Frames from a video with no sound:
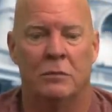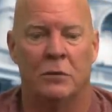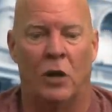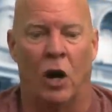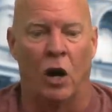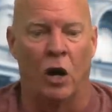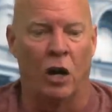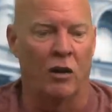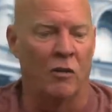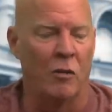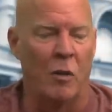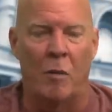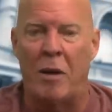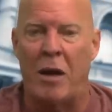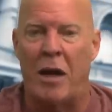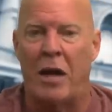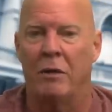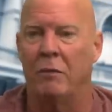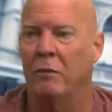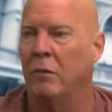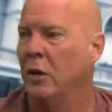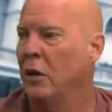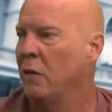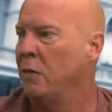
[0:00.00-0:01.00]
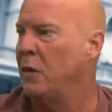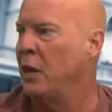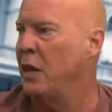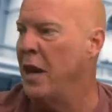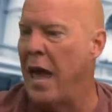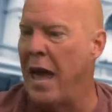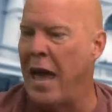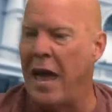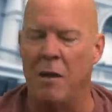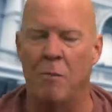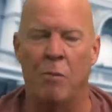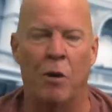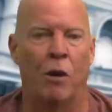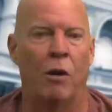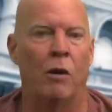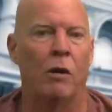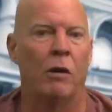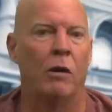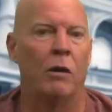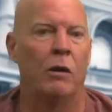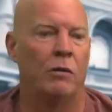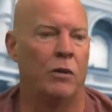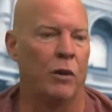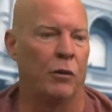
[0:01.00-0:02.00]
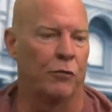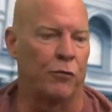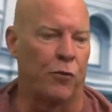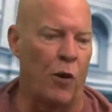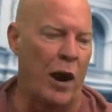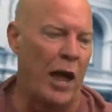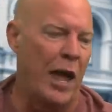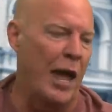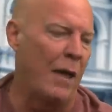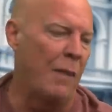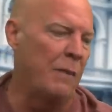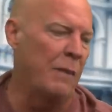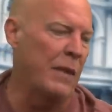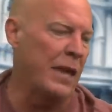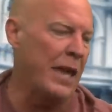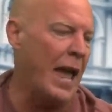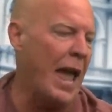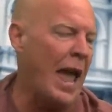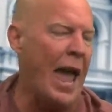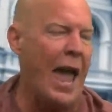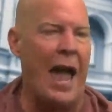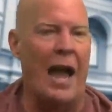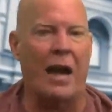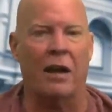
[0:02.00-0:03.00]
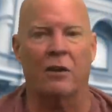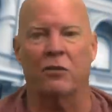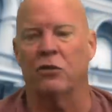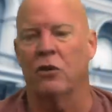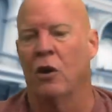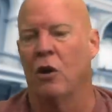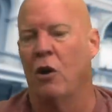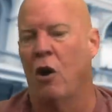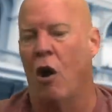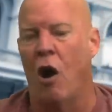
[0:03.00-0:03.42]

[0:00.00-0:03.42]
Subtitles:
All of them are met. The neighbor, the friend, the ex,